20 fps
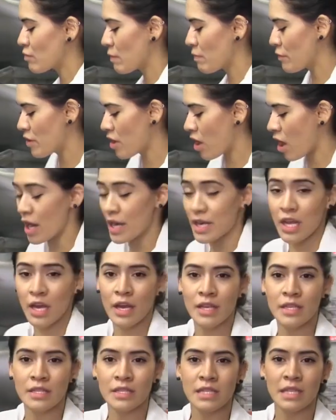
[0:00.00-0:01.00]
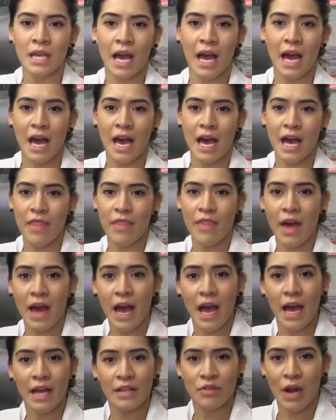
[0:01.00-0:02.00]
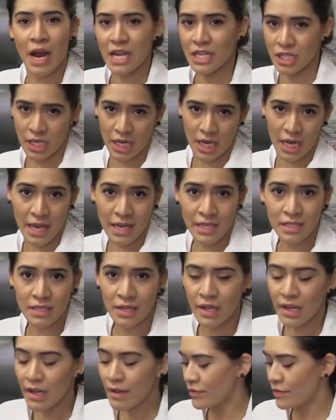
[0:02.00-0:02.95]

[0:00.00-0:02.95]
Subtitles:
we put onions and dried chiles.